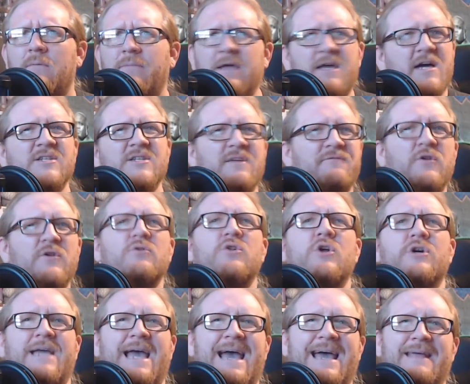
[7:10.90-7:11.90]
Because if you
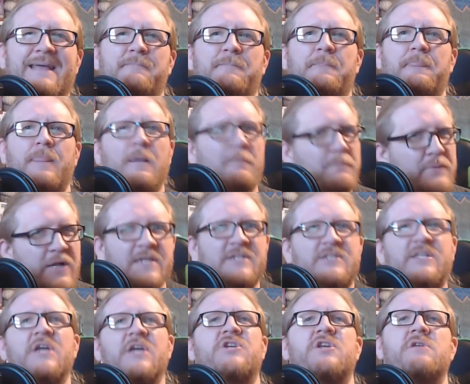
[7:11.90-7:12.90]
look at it,
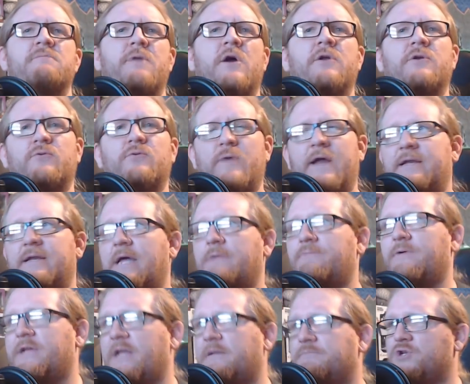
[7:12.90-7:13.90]
PlayStation bundled Red
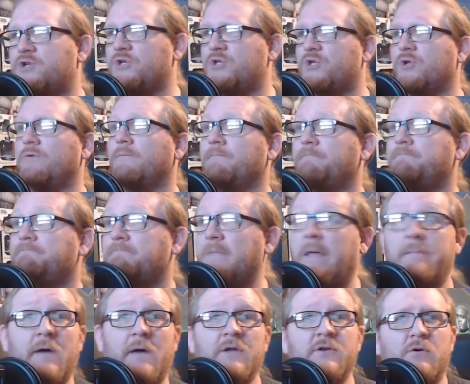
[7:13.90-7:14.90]
Dead Redemption 2.
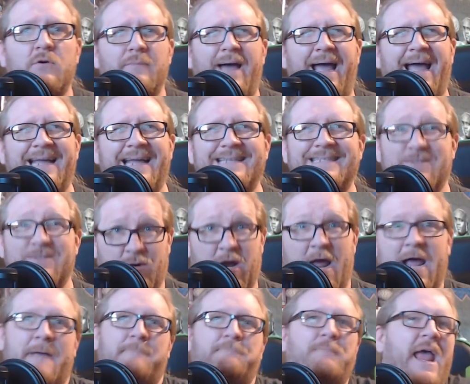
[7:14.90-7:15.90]
They bundle Maddens,
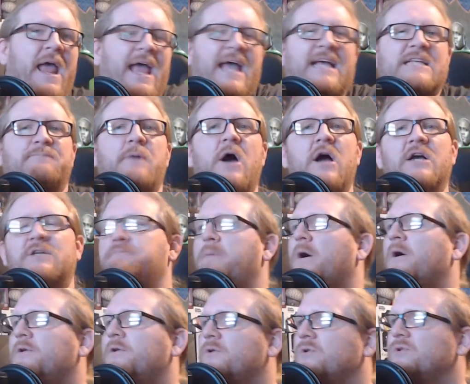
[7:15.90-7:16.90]
right? Xbox
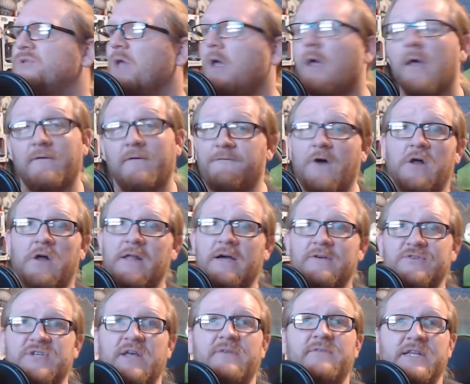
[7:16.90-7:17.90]
bundles
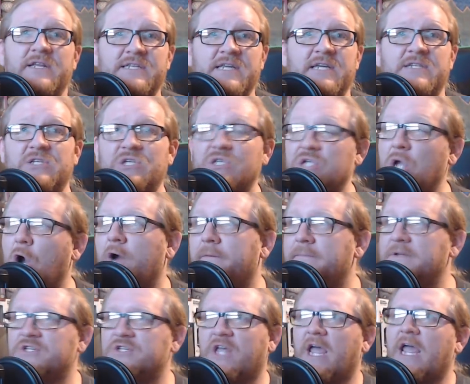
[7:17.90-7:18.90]
Fallout 76's
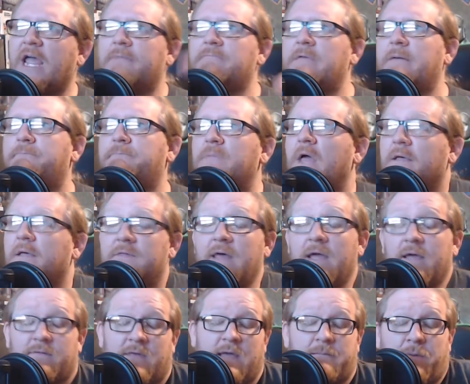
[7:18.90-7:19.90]
garbage game.
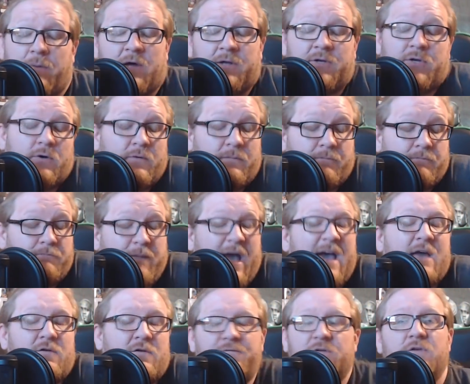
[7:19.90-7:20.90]
They bundle
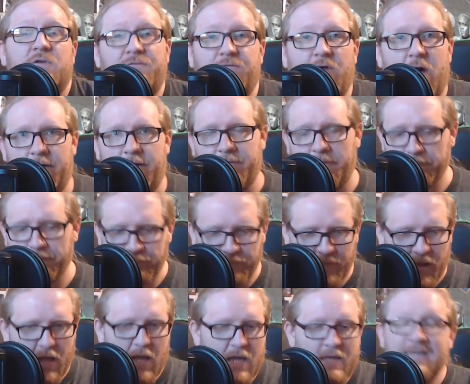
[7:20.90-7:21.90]
Battlefield 5.
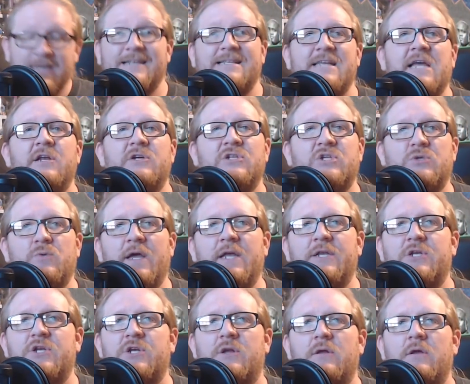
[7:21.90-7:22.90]
Nintendo
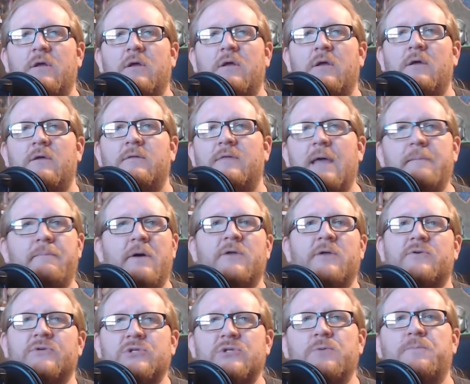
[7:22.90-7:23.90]
Switch, they
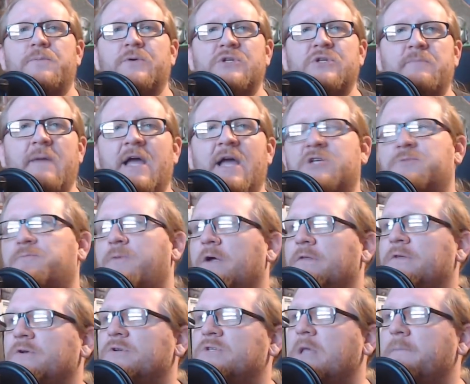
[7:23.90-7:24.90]
bundle Super Smash
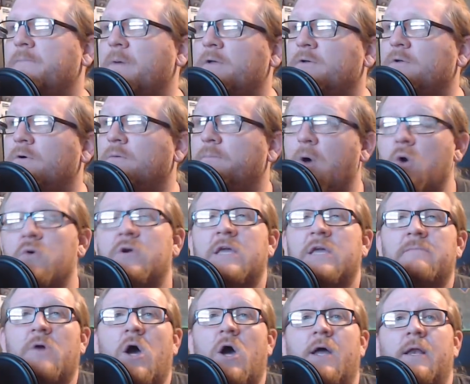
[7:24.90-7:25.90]
Brothers, they bundle
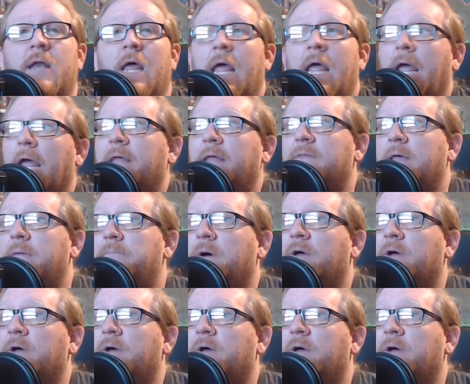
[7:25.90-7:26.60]
Pokemon, and they